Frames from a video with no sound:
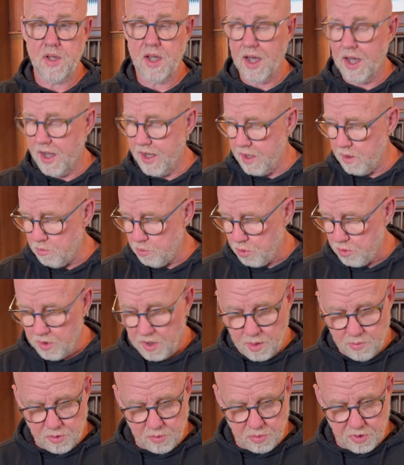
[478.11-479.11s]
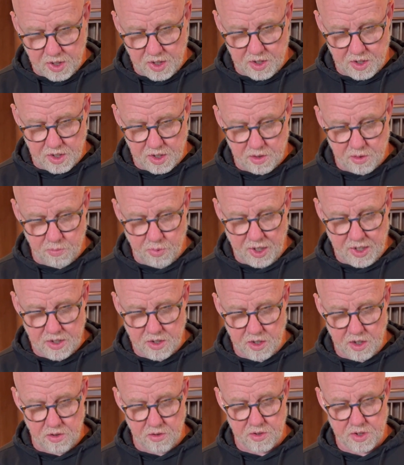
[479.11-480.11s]
I am probably going to go back
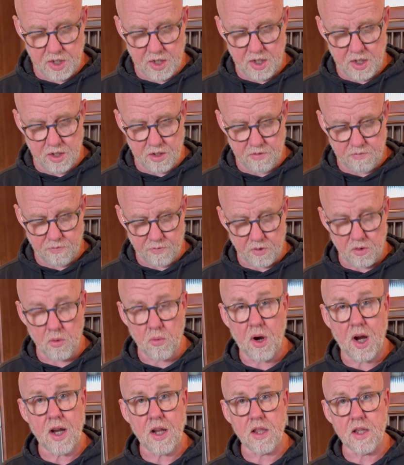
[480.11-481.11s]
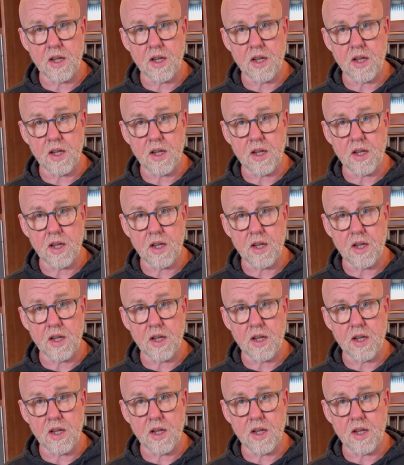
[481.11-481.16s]
to using it for a while